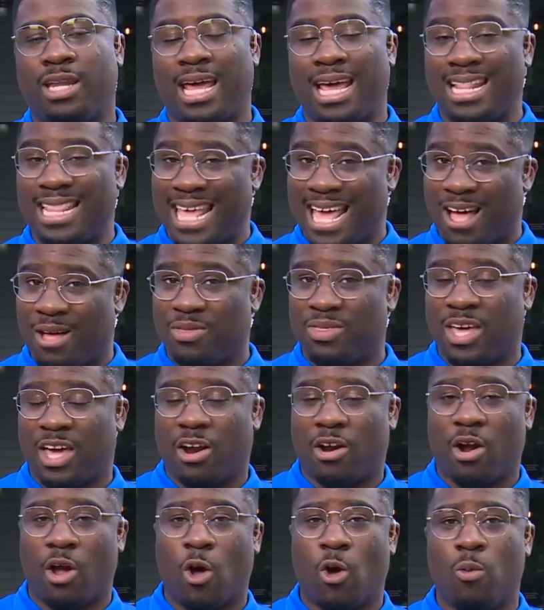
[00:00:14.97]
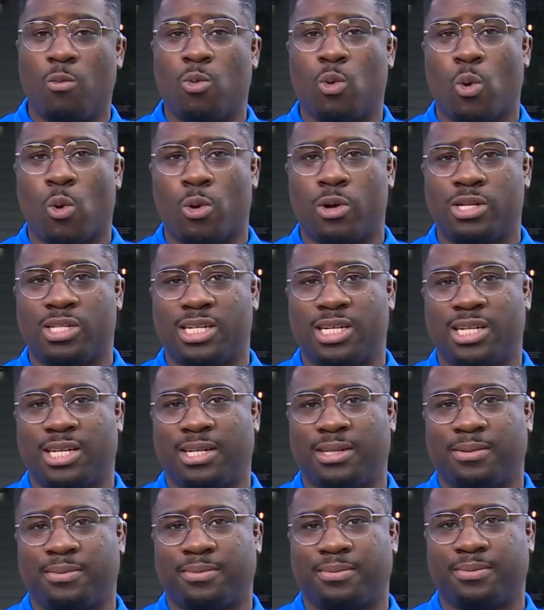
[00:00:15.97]
and now they are home
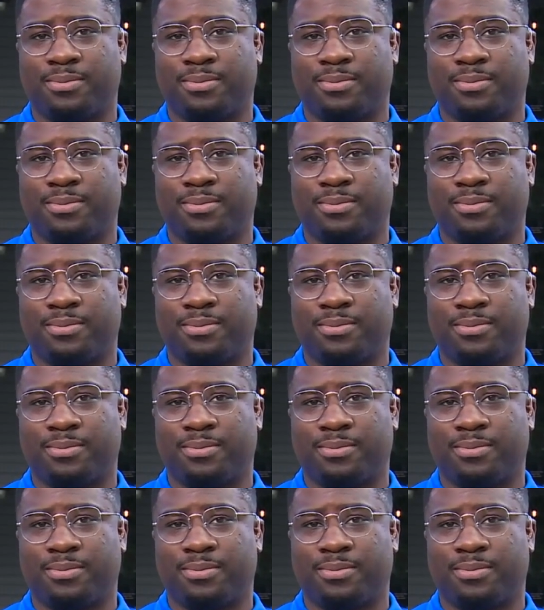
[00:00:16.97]
quarantining.